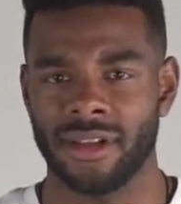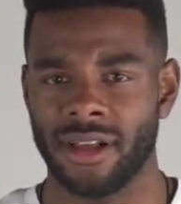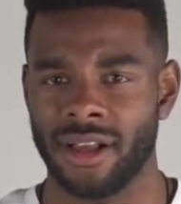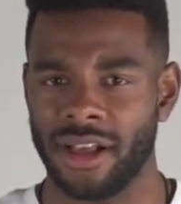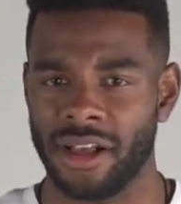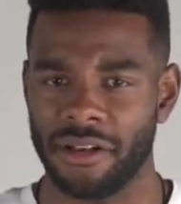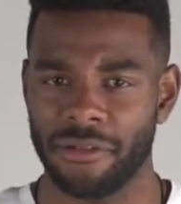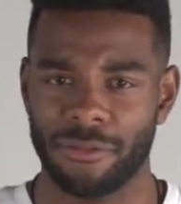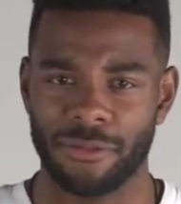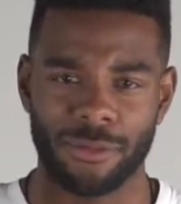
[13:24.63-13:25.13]

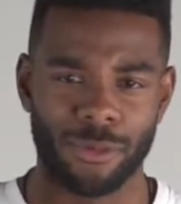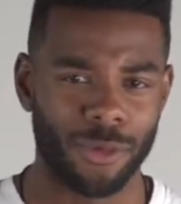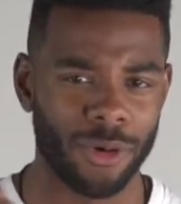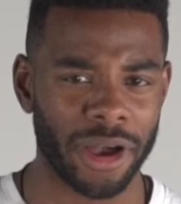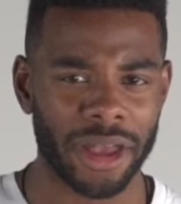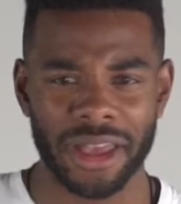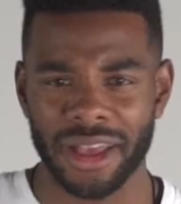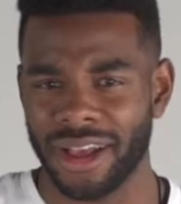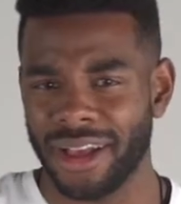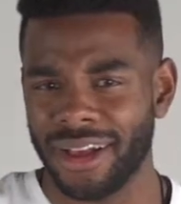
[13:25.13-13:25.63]
of
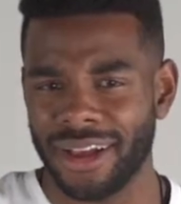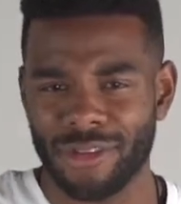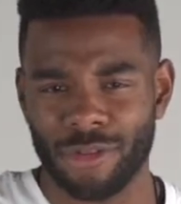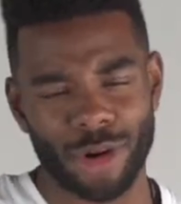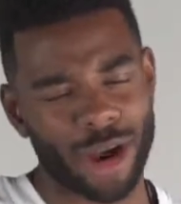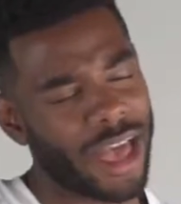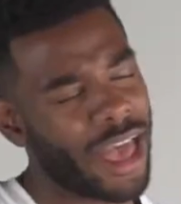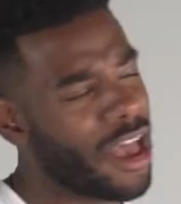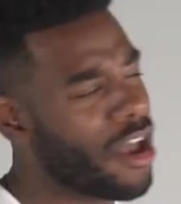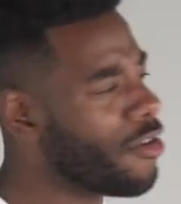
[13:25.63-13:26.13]

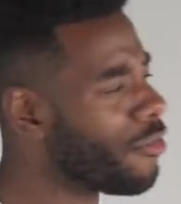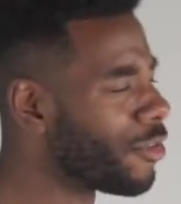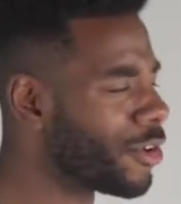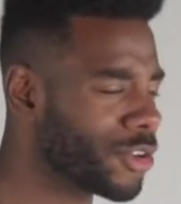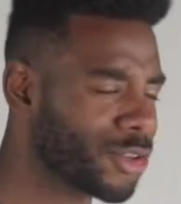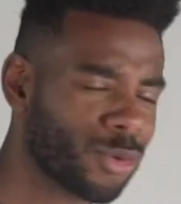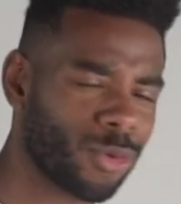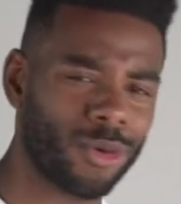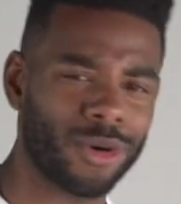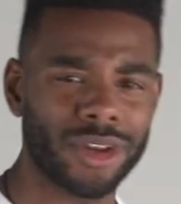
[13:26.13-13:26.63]
whatever
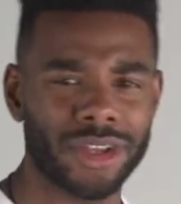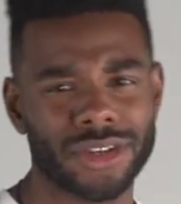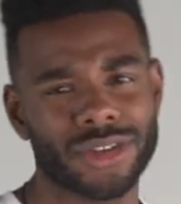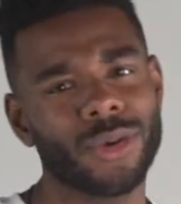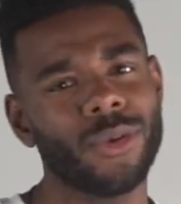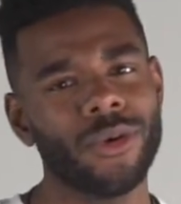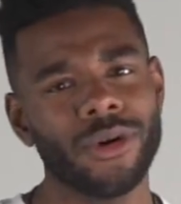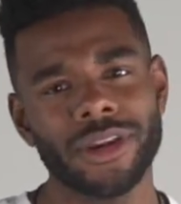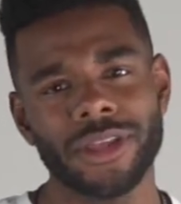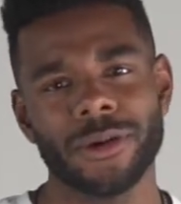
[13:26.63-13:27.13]

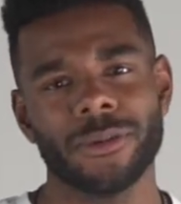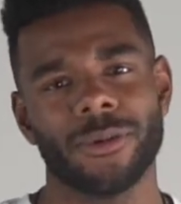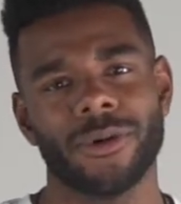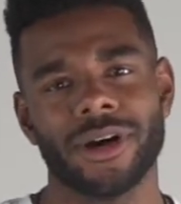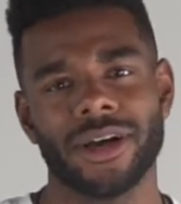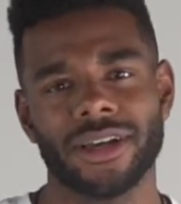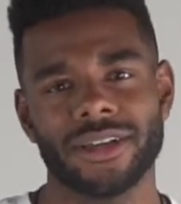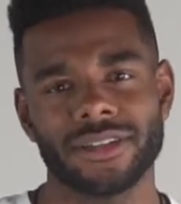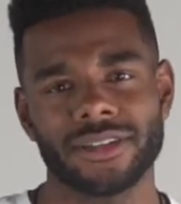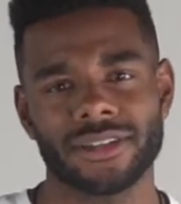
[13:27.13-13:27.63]
2020
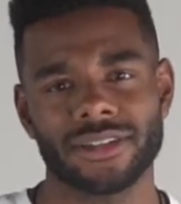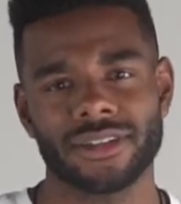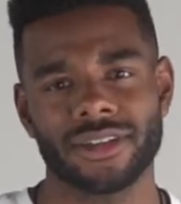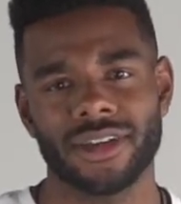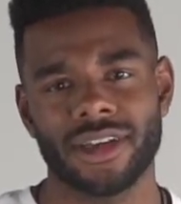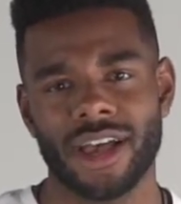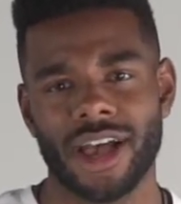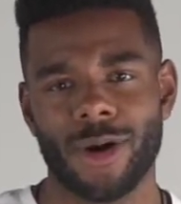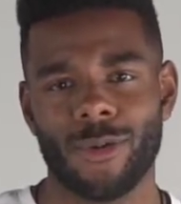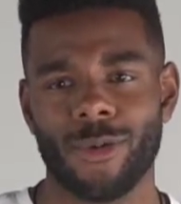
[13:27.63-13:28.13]
was
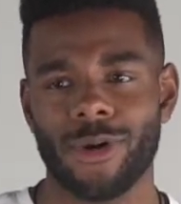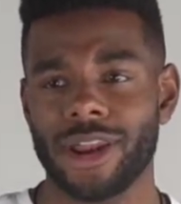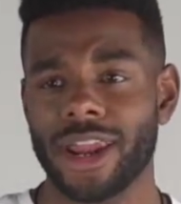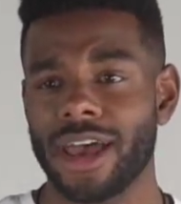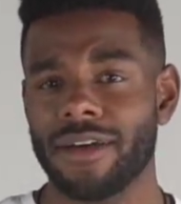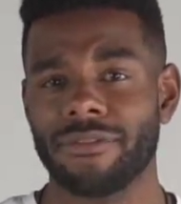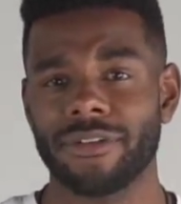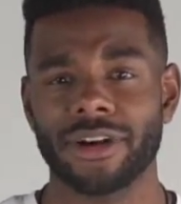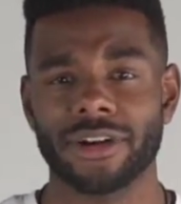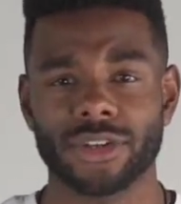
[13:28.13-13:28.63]
and
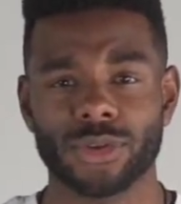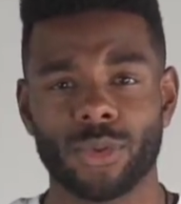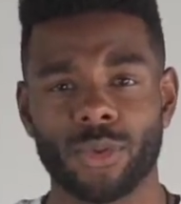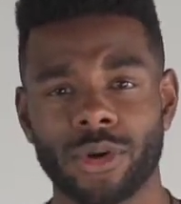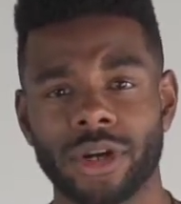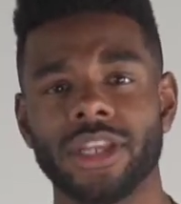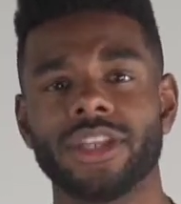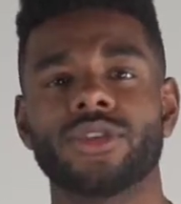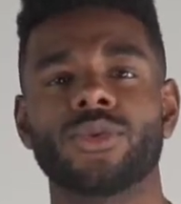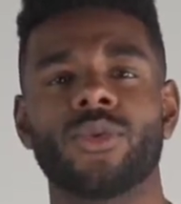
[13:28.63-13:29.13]
whatever
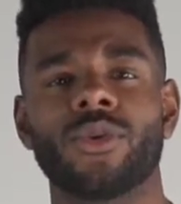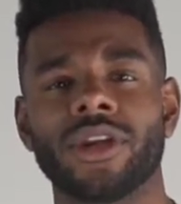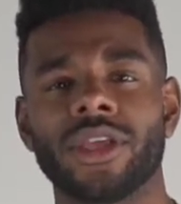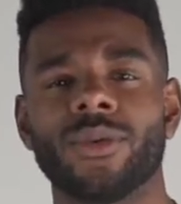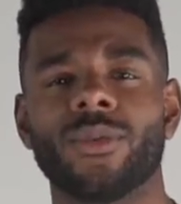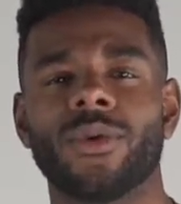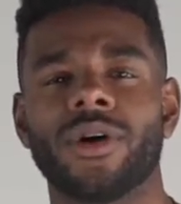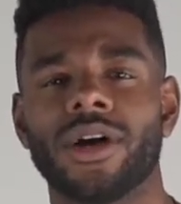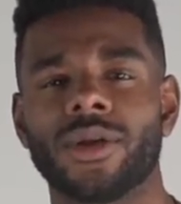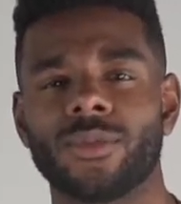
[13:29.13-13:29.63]

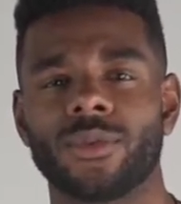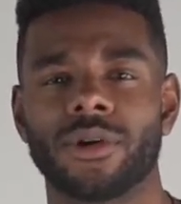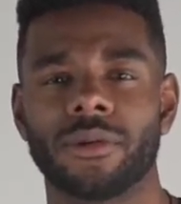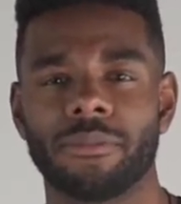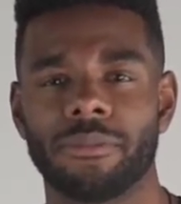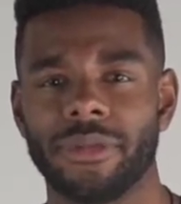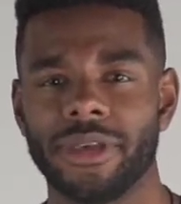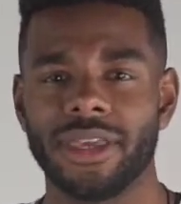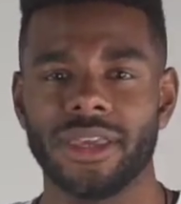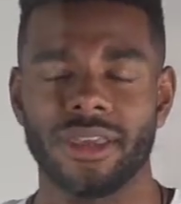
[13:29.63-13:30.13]
2021 will
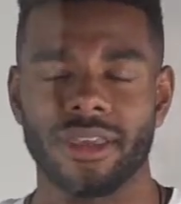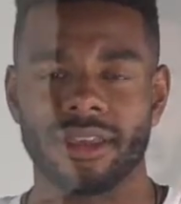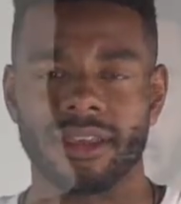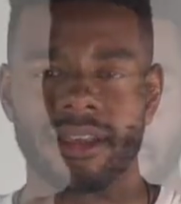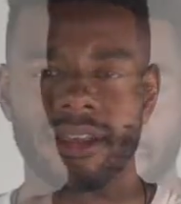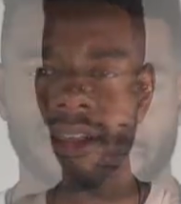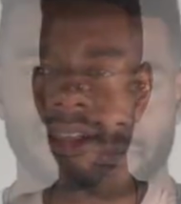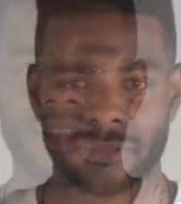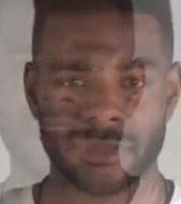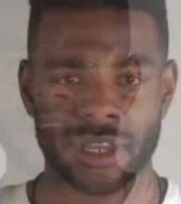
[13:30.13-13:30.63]
be.
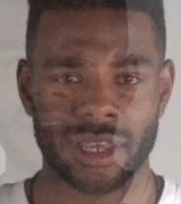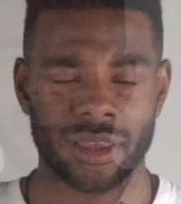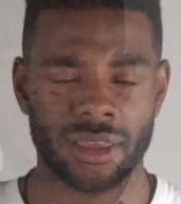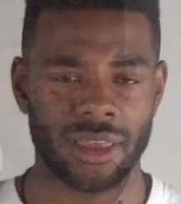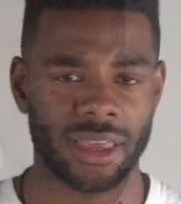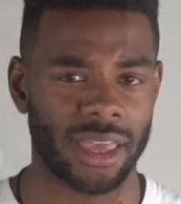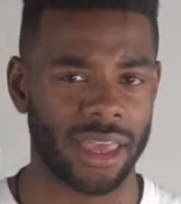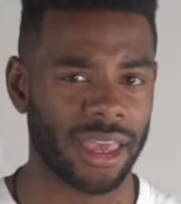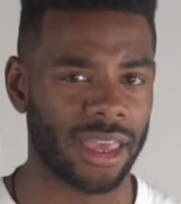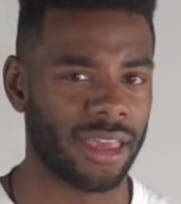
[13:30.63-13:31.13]

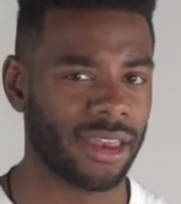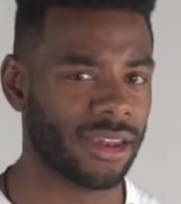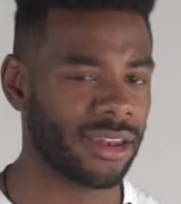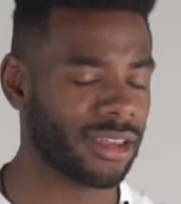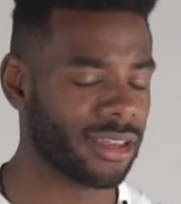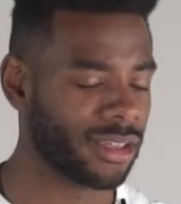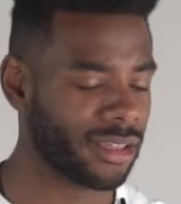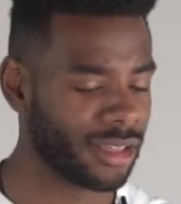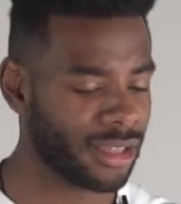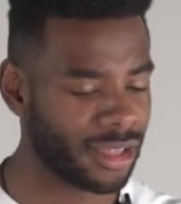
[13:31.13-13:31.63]

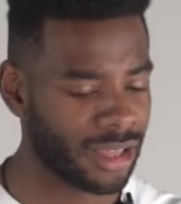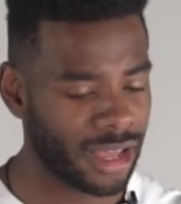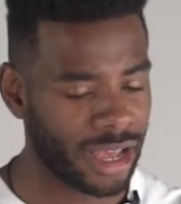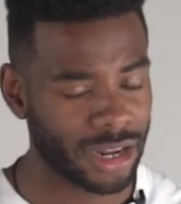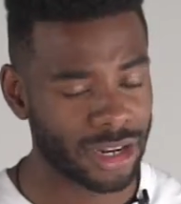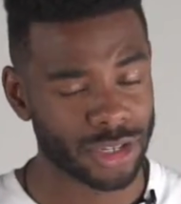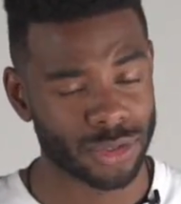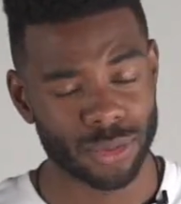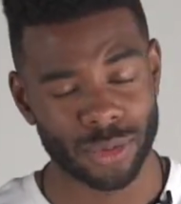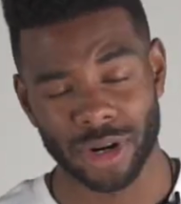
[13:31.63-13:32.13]
And I
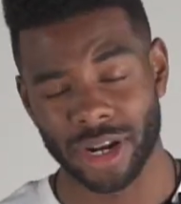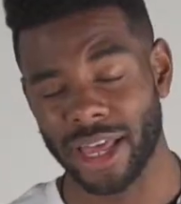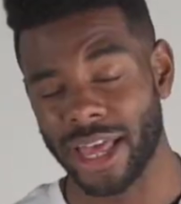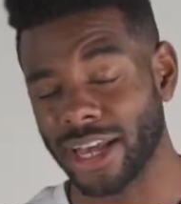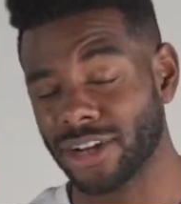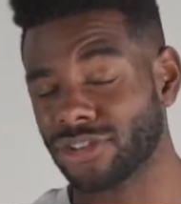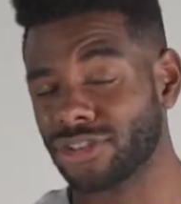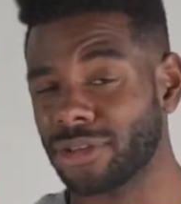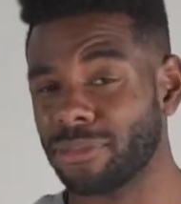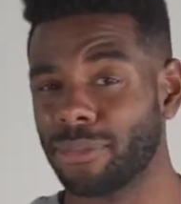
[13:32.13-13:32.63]
just want to
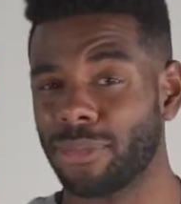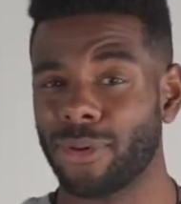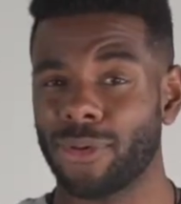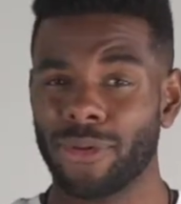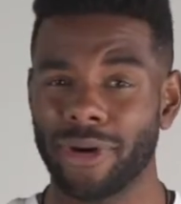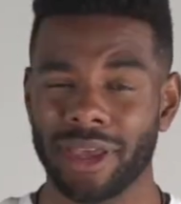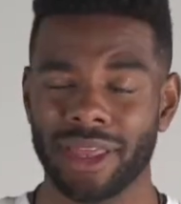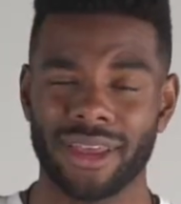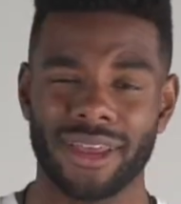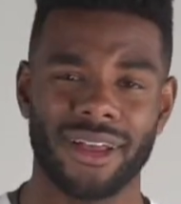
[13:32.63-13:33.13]
actually
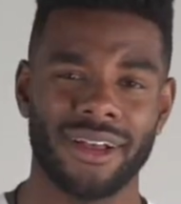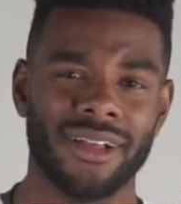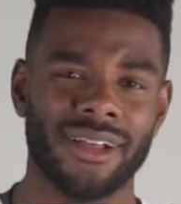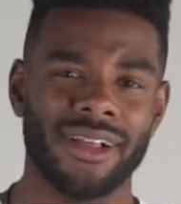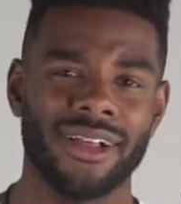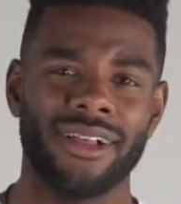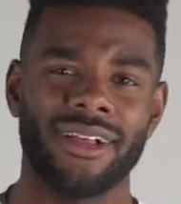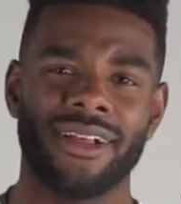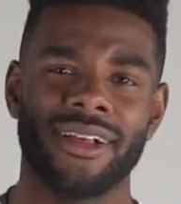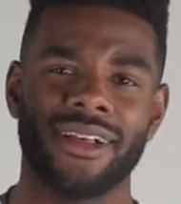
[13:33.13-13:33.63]

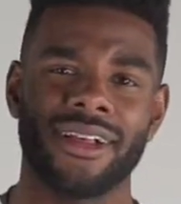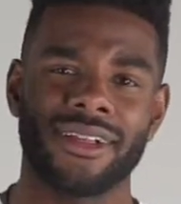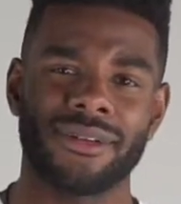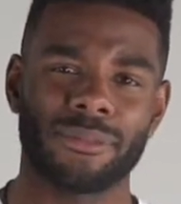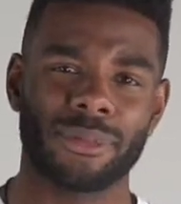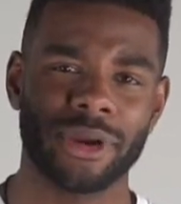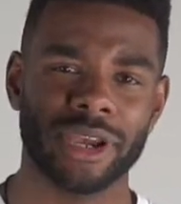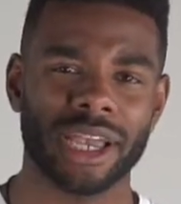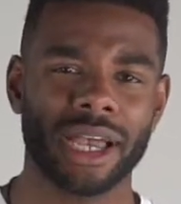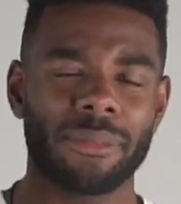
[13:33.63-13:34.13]

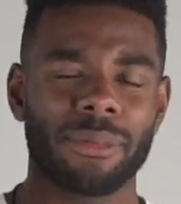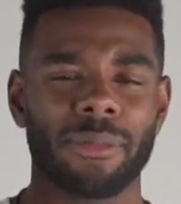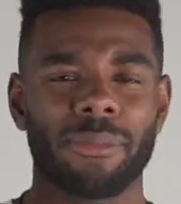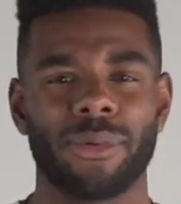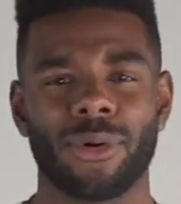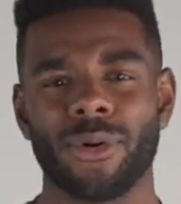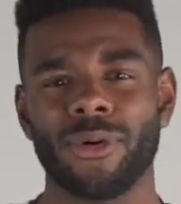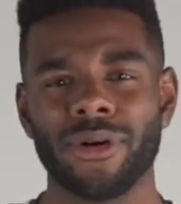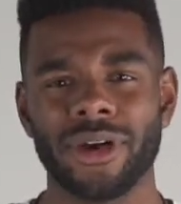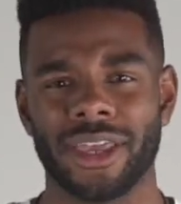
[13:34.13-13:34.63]
bring up a
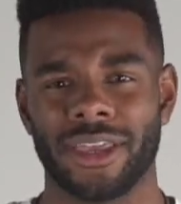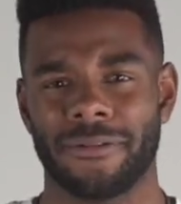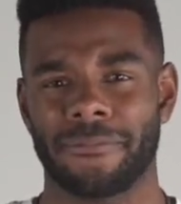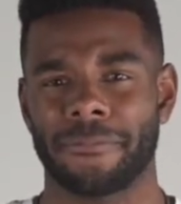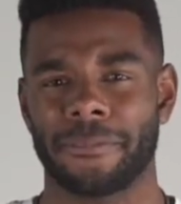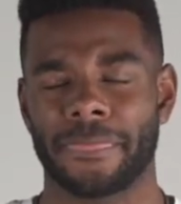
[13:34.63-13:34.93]
point